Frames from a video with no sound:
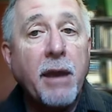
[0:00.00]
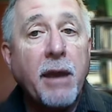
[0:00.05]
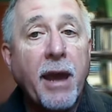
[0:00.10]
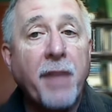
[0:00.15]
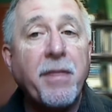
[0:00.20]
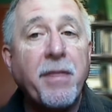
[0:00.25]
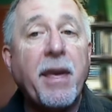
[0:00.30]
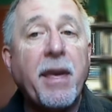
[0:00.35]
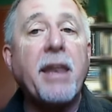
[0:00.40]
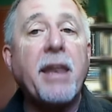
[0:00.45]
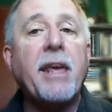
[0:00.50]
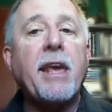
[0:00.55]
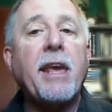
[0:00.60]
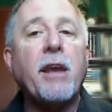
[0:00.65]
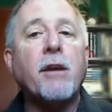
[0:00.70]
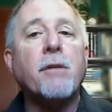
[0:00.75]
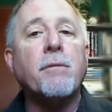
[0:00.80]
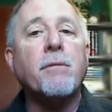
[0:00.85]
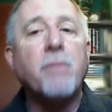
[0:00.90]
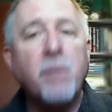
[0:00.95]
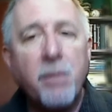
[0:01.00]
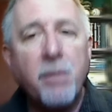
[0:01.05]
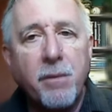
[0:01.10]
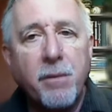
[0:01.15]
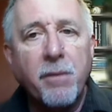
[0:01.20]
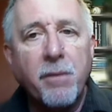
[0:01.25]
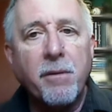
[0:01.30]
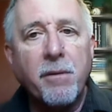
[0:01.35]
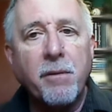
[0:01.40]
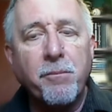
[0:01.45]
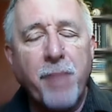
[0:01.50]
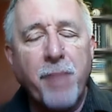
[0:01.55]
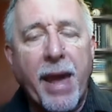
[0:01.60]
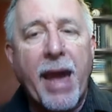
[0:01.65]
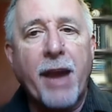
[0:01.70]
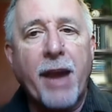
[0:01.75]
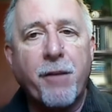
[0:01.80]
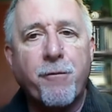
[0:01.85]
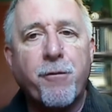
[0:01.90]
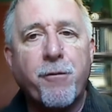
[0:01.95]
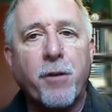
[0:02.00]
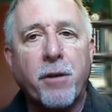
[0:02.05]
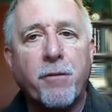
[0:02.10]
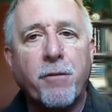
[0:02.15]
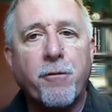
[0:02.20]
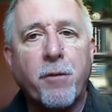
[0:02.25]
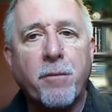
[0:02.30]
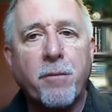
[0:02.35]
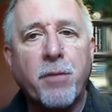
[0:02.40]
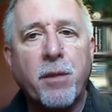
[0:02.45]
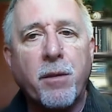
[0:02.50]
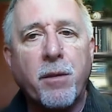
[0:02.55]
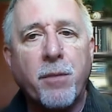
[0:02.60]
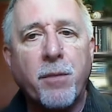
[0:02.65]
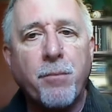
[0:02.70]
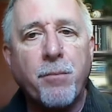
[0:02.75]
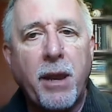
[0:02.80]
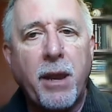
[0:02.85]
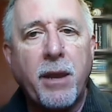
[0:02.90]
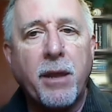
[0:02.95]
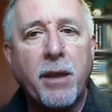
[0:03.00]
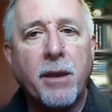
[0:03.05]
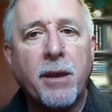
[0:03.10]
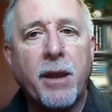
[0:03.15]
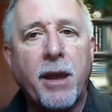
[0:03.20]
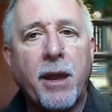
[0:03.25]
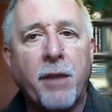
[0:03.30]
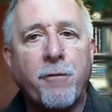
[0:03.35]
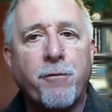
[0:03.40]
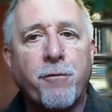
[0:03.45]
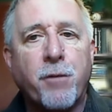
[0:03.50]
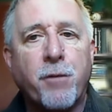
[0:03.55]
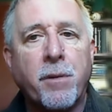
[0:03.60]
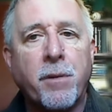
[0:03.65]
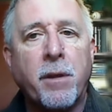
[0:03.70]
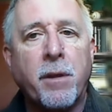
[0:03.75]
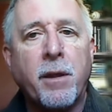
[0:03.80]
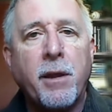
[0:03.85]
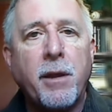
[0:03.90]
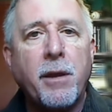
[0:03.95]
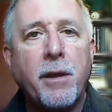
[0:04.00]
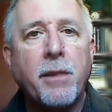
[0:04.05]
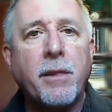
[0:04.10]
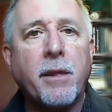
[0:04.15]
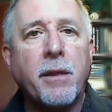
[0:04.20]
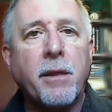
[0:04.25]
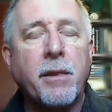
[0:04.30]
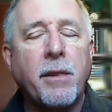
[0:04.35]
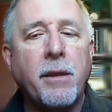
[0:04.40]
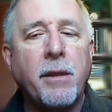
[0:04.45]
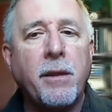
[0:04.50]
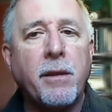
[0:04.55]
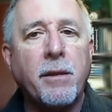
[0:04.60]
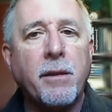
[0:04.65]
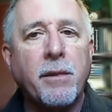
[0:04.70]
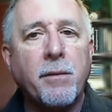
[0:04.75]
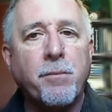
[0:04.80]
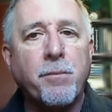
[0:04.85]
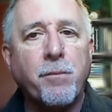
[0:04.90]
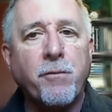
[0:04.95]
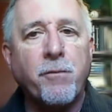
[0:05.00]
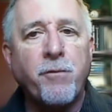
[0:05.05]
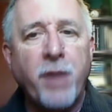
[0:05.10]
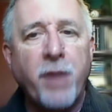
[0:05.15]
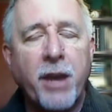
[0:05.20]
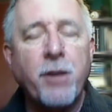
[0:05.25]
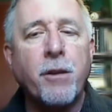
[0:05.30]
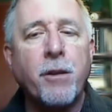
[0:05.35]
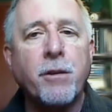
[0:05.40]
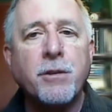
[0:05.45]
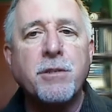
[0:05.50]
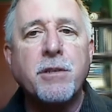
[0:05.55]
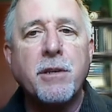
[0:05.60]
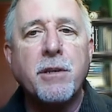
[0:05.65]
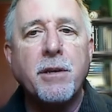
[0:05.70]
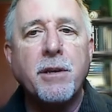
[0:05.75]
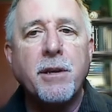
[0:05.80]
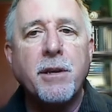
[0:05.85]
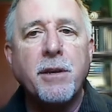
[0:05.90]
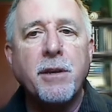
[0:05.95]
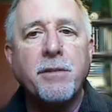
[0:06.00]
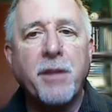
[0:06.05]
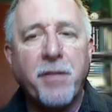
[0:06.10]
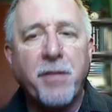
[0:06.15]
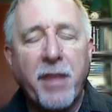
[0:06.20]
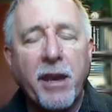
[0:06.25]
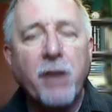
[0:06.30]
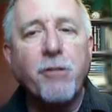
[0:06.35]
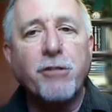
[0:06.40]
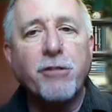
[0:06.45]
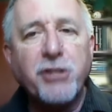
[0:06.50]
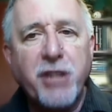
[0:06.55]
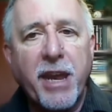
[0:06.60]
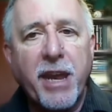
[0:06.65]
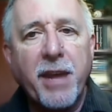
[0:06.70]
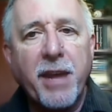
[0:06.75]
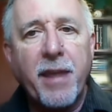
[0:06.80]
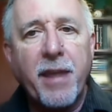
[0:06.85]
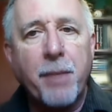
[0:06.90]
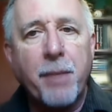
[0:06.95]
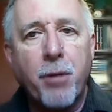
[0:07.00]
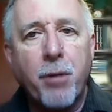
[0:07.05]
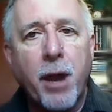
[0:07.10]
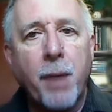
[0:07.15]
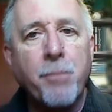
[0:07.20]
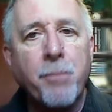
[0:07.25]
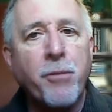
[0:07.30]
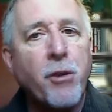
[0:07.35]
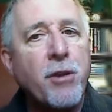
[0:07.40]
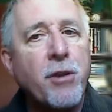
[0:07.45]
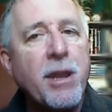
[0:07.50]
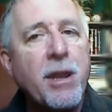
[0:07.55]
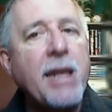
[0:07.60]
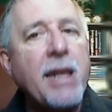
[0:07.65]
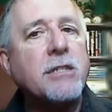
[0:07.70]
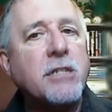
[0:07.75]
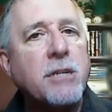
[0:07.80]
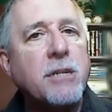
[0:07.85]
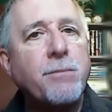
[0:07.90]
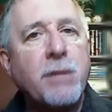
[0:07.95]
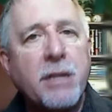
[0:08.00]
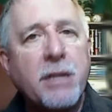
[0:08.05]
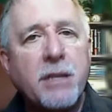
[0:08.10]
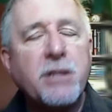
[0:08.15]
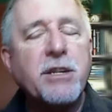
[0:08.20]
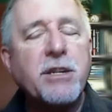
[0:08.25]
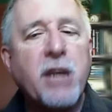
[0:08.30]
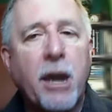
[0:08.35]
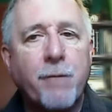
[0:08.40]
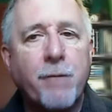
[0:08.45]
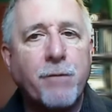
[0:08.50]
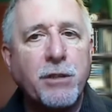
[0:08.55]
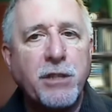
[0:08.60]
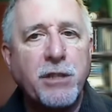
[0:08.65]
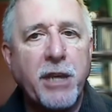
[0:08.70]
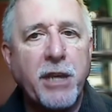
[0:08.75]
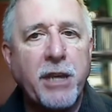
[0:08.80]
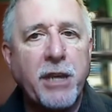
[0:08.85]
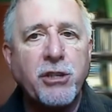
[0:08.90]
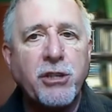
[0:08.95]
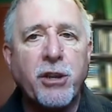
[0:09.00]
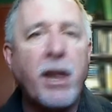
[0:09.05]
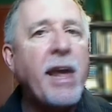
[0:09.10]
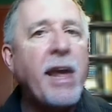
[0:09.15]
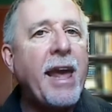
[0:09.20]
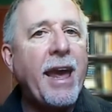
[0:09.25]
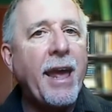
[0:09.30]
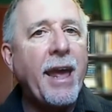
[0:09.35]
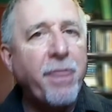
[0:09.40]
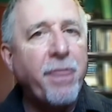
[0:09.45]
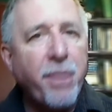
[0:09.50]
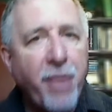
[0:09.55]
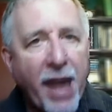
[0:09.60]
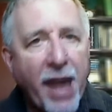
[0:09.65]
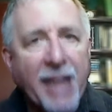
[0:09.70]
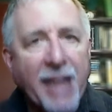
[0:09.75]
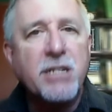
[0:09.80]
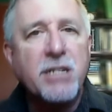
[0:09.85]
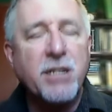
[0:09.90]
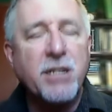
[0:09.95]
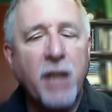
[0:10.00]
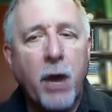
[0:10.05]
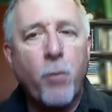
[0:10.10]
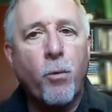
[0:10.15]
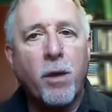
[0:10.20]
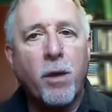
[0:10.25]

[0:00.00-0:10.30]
and then hear back from the media and from the vendors that they understand that problem. There needs to be this conversation, and that's not